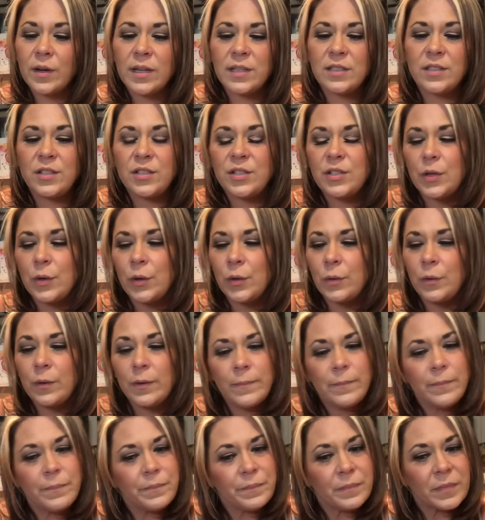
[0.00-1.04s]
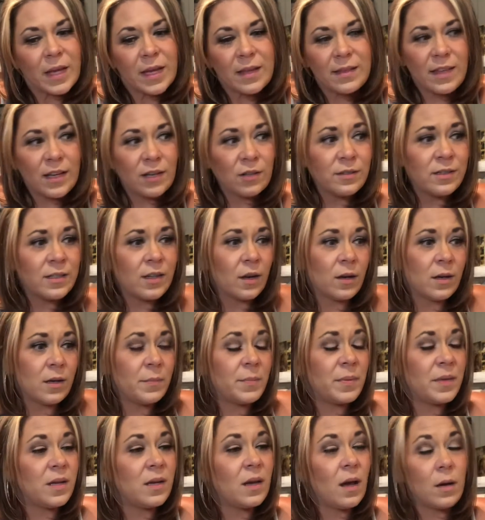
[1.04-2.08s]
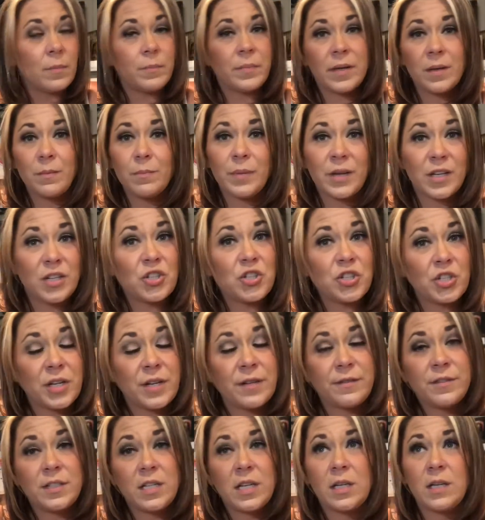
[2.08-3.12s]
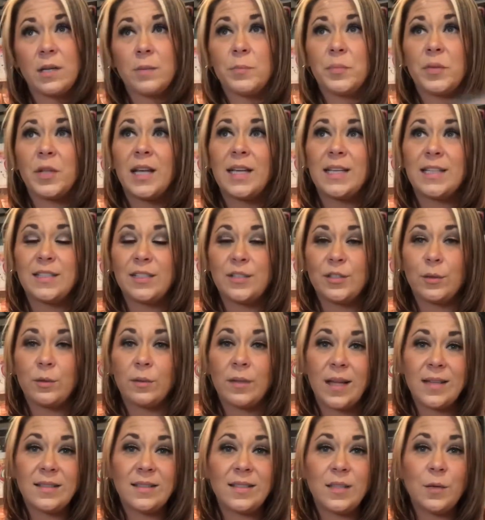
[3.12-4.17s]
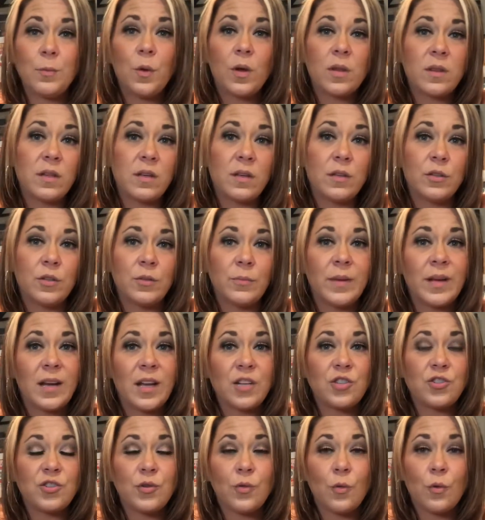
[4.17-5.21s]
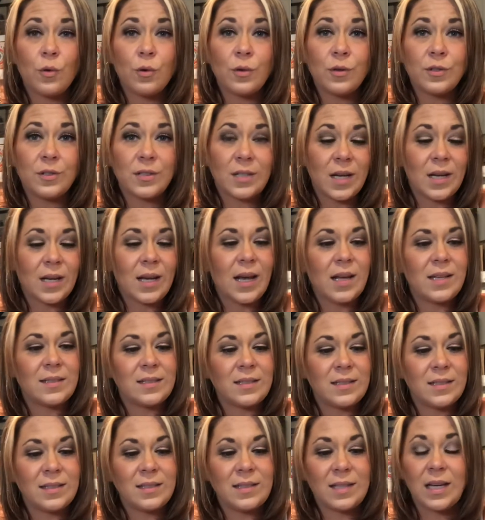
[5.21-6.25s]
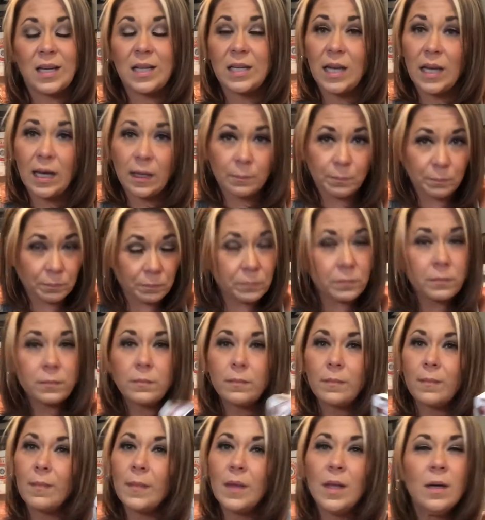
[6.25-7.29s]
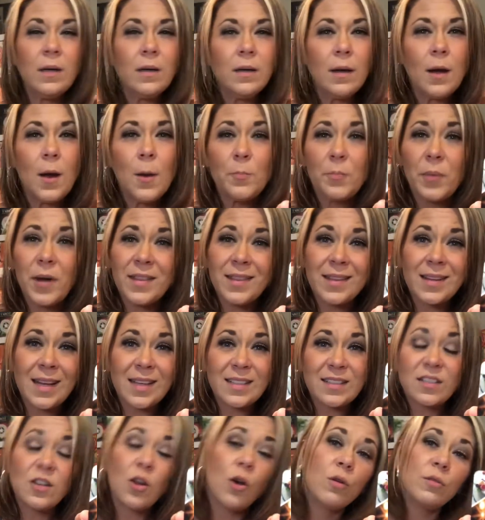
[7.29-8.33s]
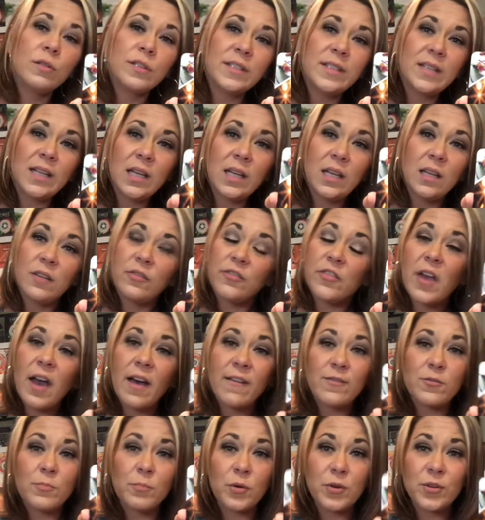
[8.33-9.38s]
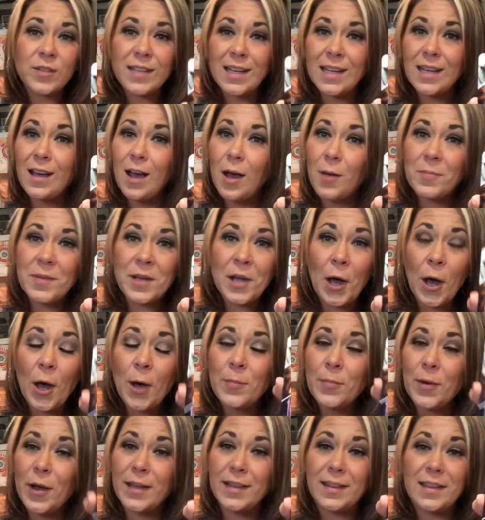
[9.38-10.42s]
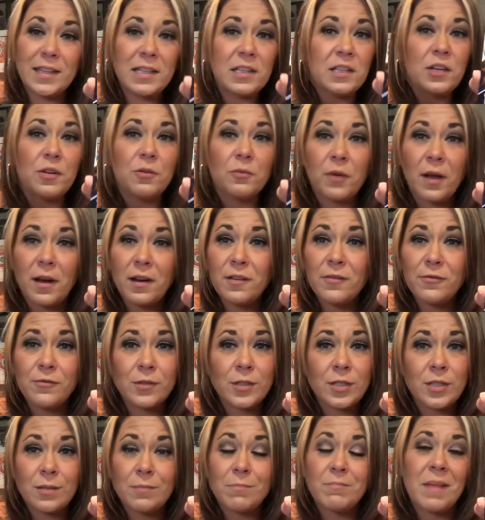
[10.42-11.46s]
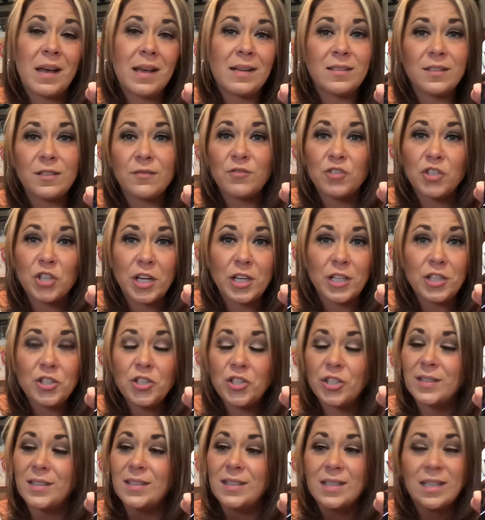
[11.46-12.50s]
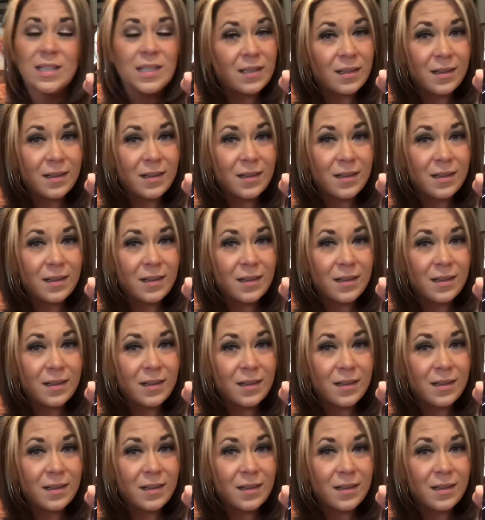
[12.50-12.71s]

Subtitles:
And so there's going to be a big, big shift taking place. So let's see what the Illumination Oracle deck has to say. Yeah. By the next holiday, if you have a birthday coming up, I think get ready for some massive changes.